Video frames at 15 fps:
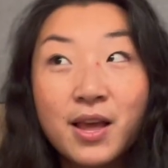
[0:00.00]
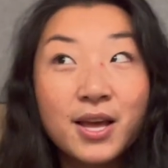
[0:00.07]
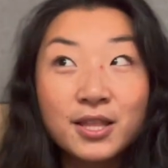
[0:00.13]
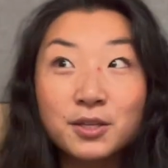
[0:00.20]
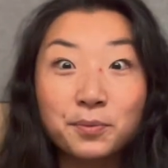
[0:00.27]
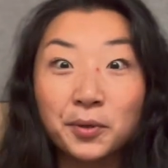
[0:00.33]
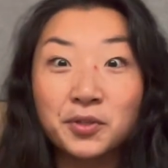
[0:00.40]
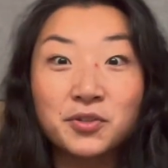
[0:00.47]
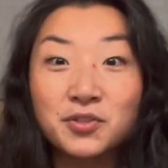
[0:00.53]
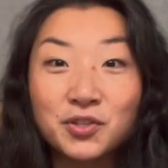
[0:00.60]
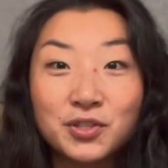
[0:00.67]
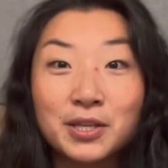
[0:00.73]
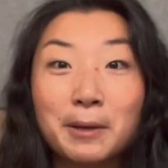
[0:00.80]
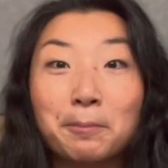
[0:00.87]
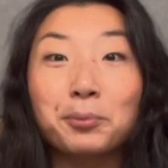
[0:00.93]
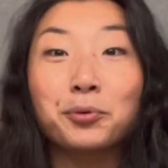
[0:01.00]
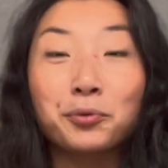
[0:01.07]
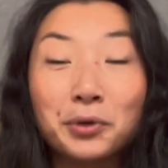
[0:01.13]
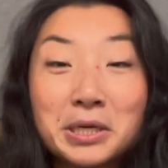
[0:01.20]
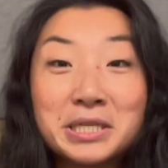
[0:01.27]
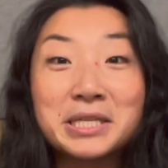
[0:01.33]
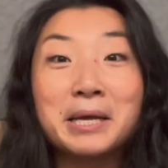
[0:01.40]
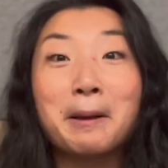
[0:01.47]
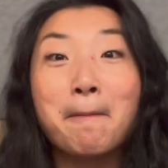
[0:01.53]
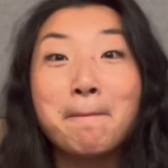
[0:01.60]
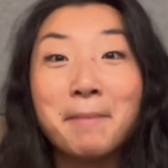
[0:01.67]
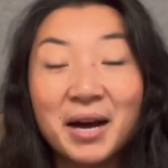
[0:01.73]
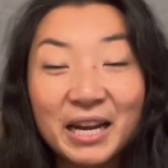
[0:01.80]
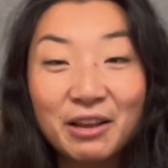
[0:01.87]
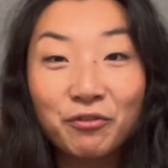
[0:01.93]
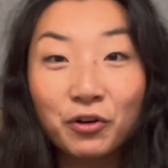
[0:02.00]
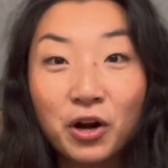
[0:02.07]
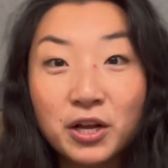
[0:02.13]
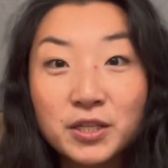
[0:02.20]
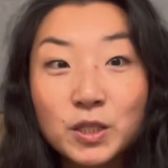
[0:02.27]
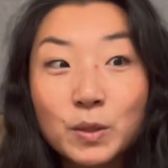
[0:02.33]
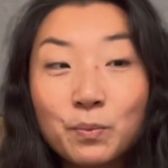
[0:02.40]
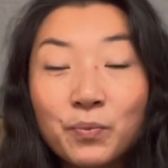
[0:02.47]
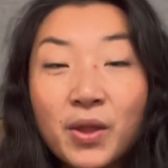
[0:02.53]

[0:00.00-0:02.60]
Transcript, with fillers: This person is just like printing money for us.